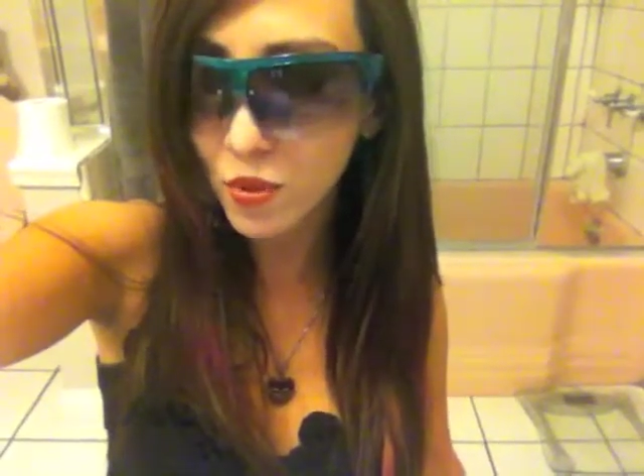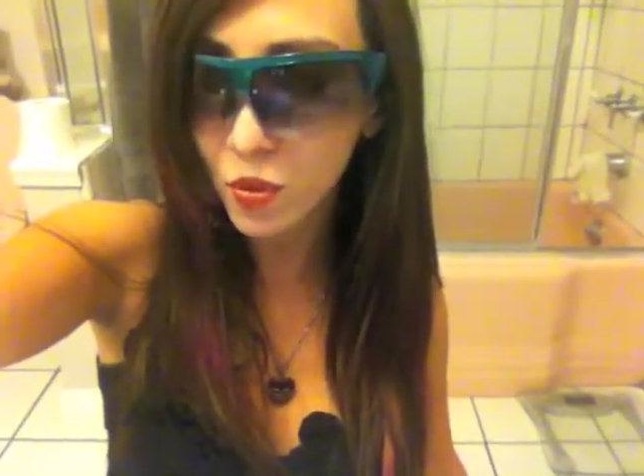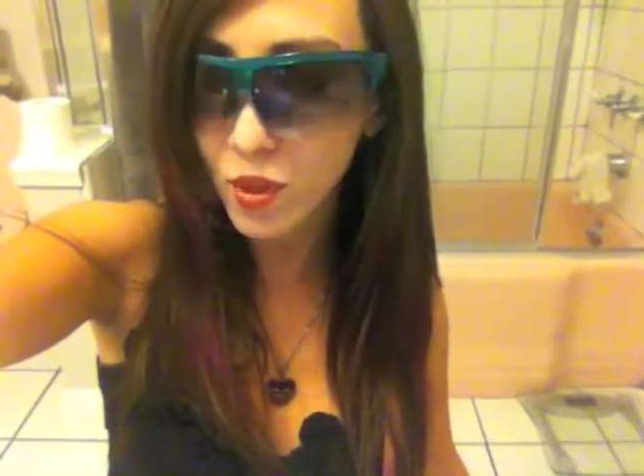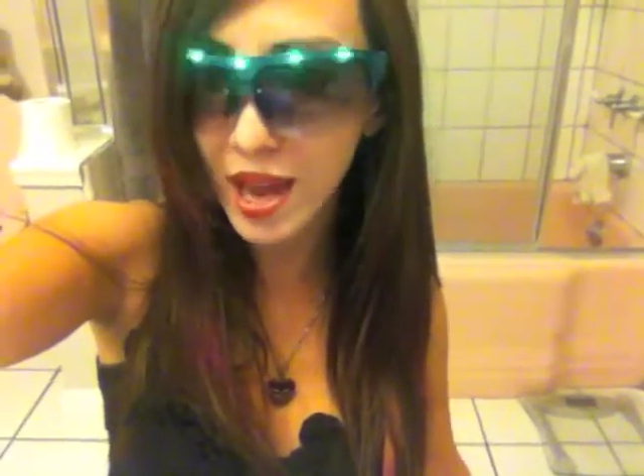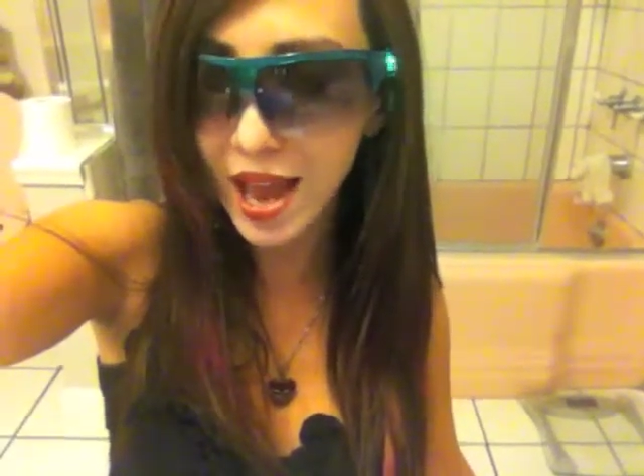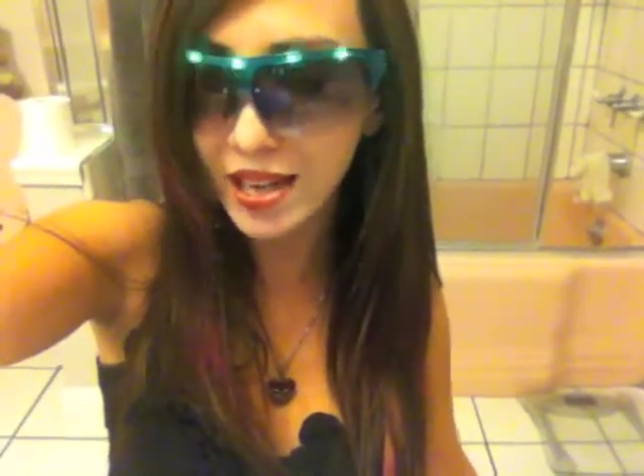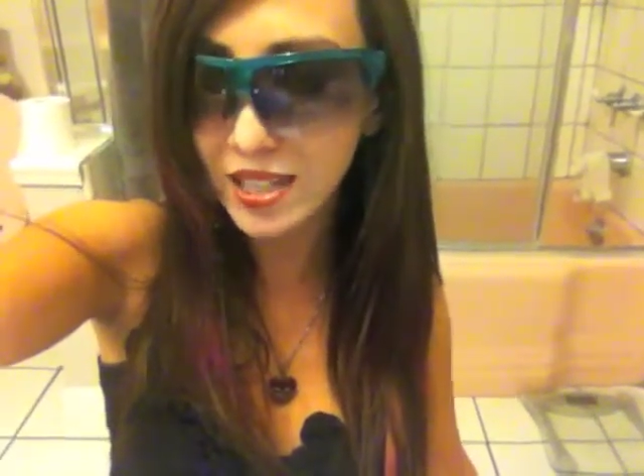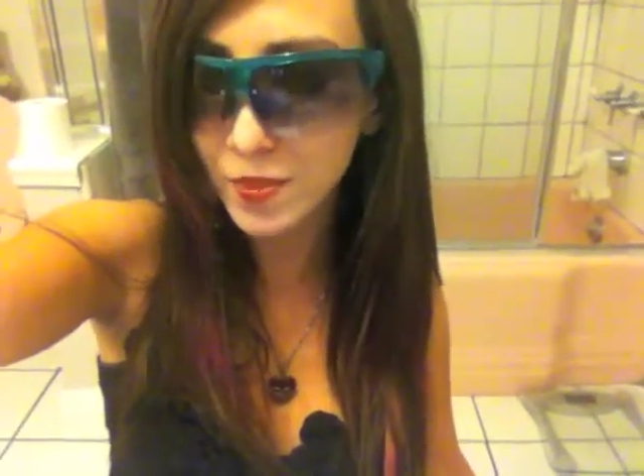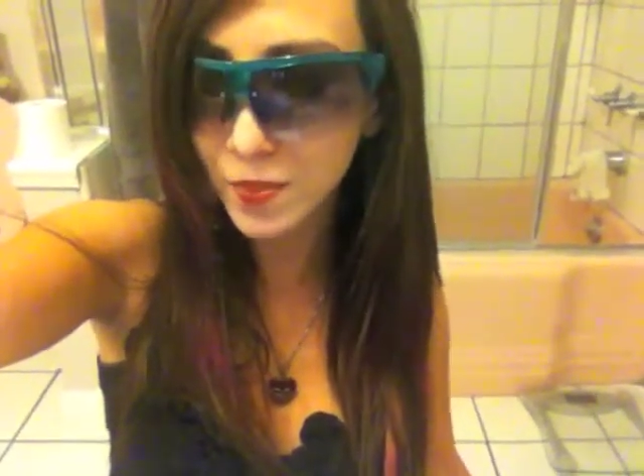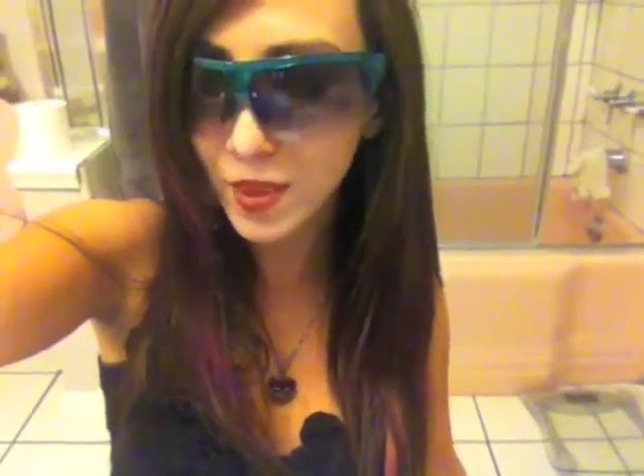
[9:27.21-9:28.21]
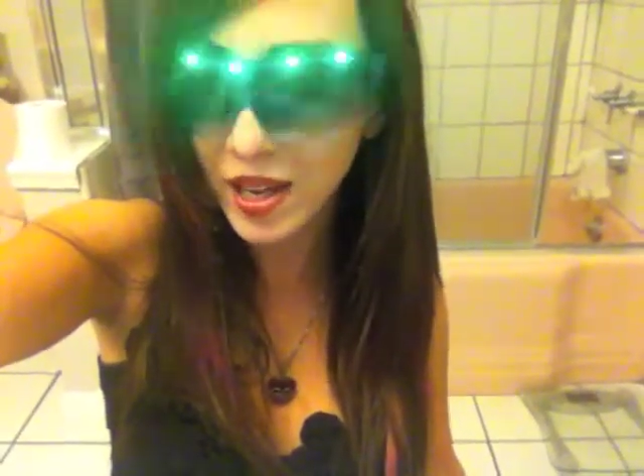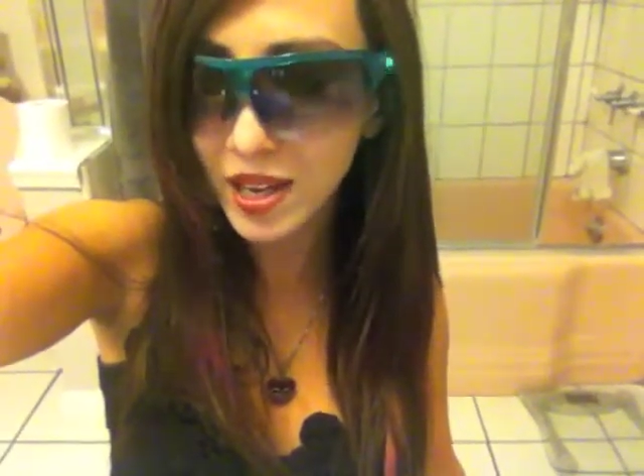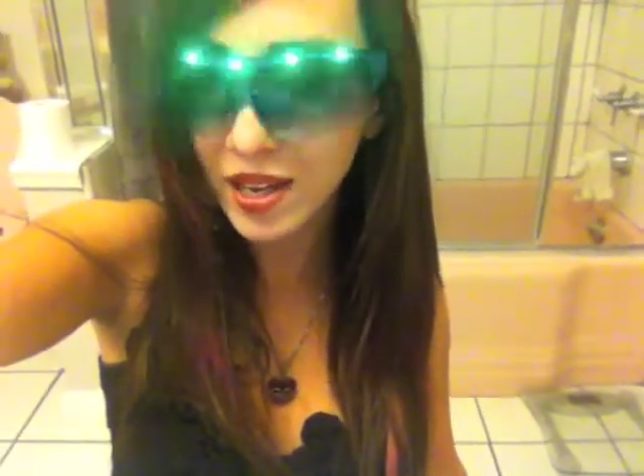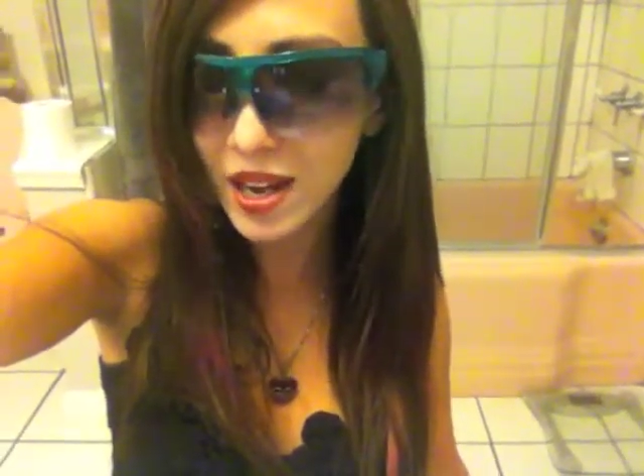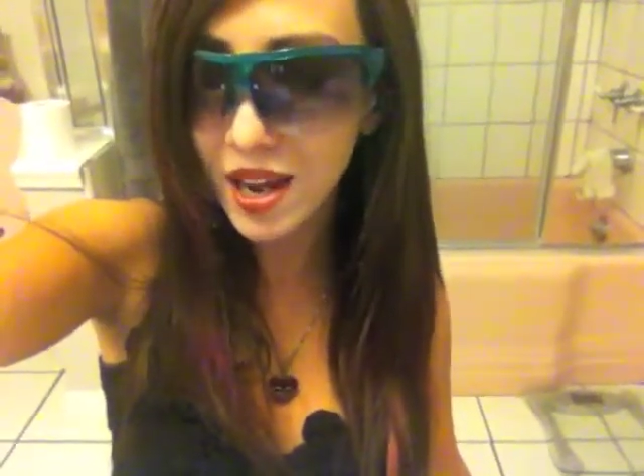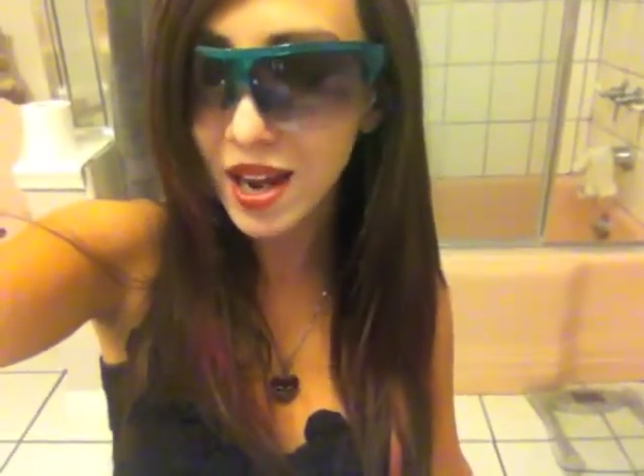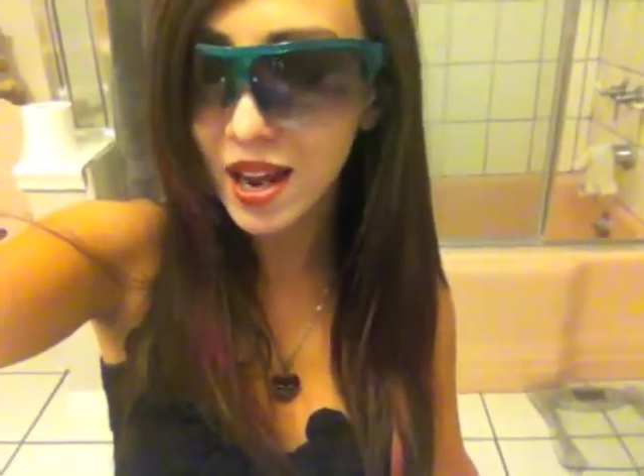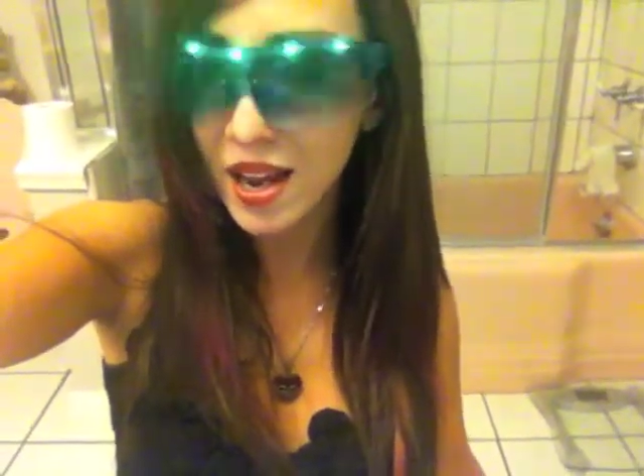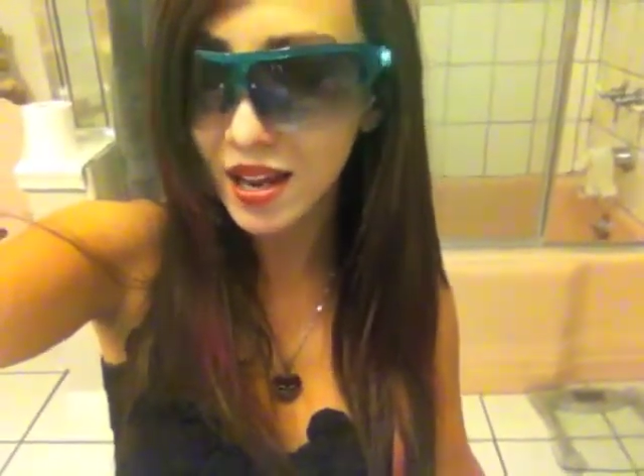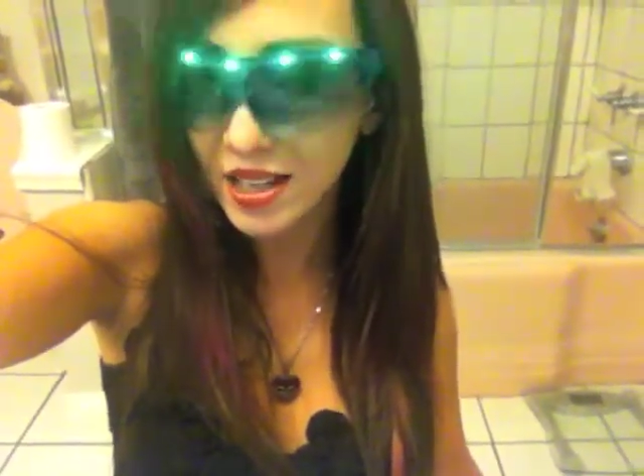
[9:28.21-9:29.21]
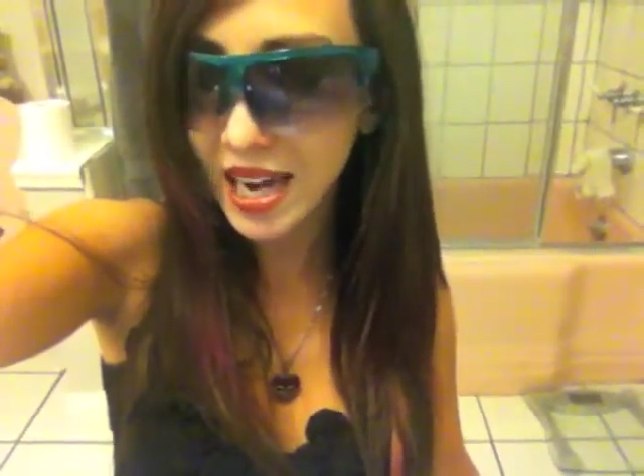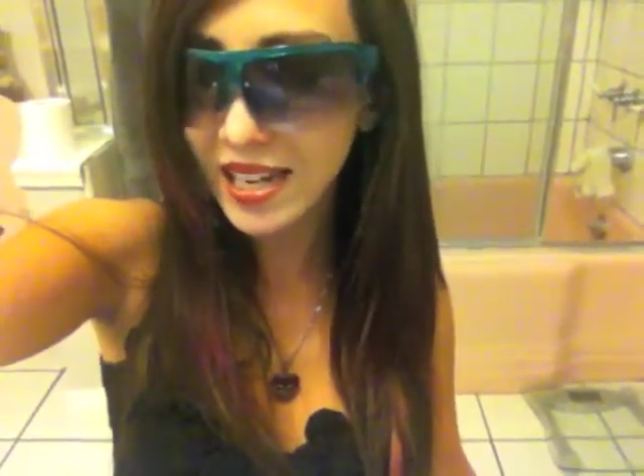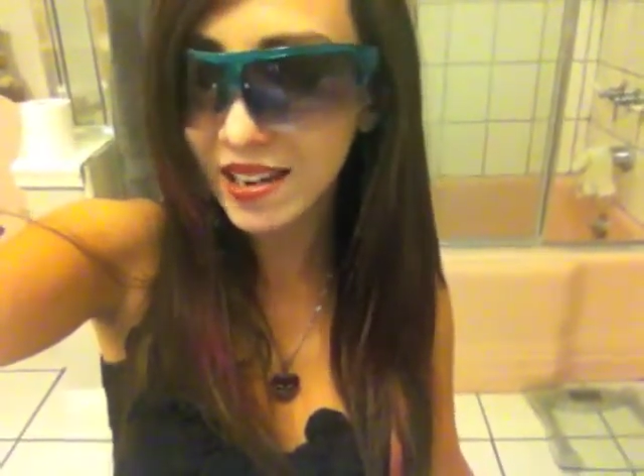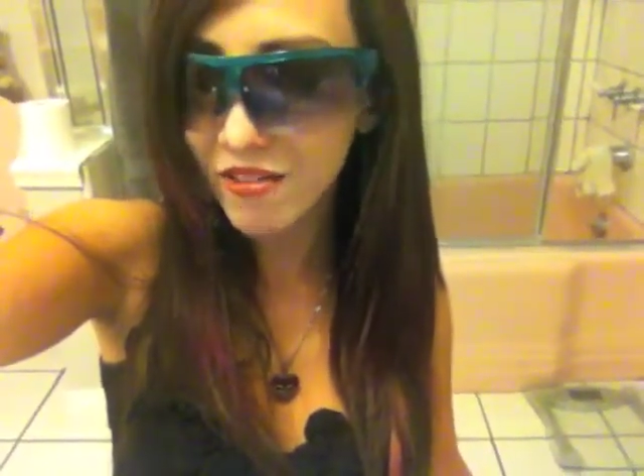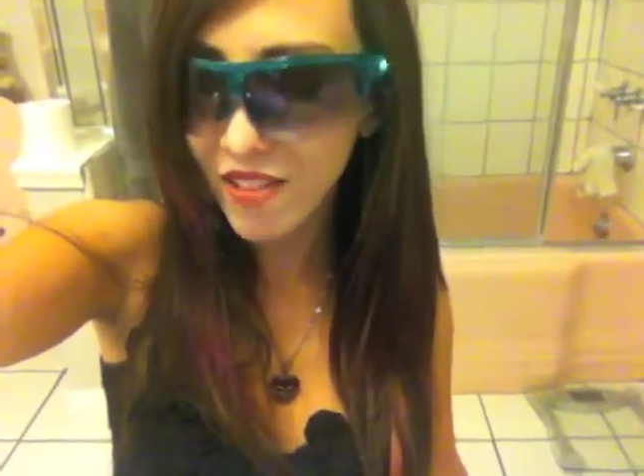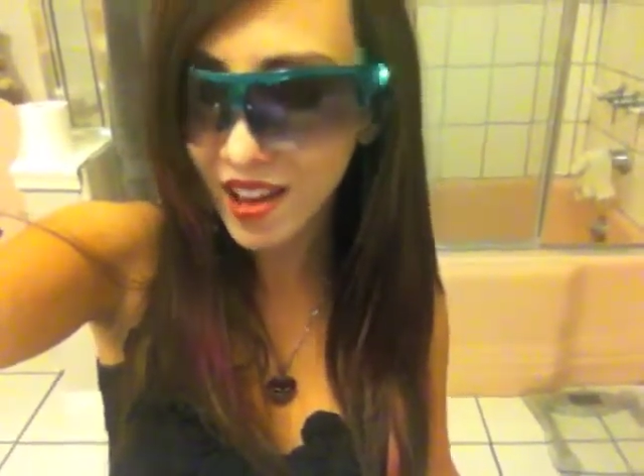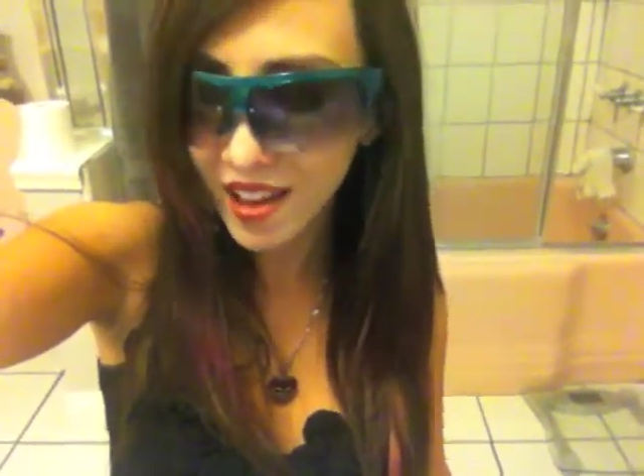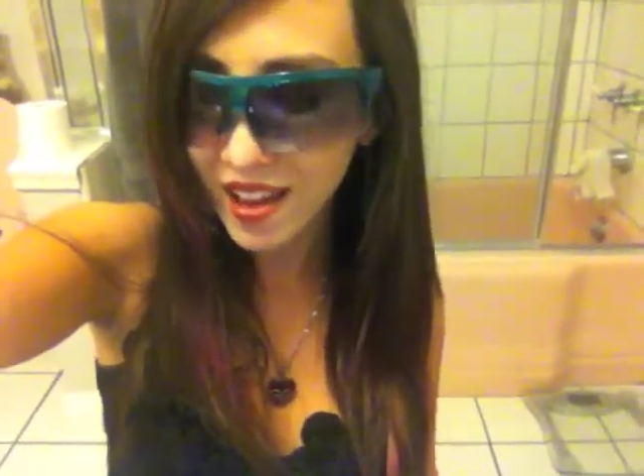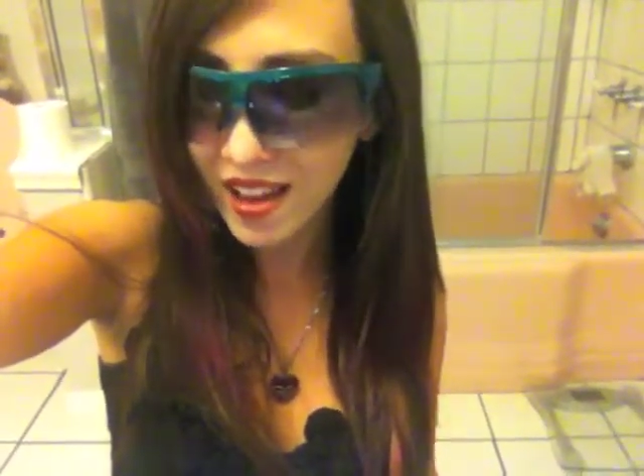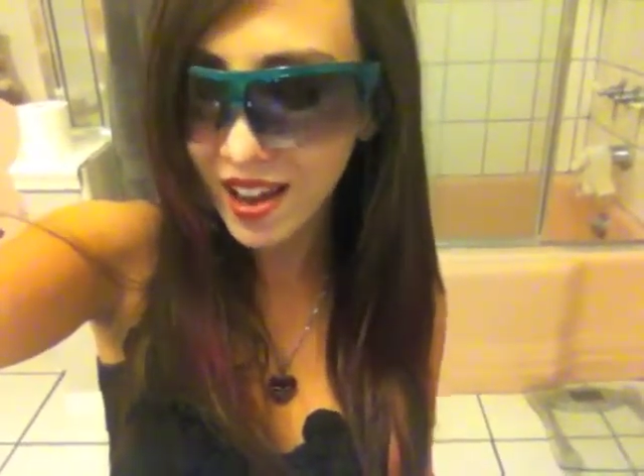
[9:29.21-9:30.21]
we had a speed dating event,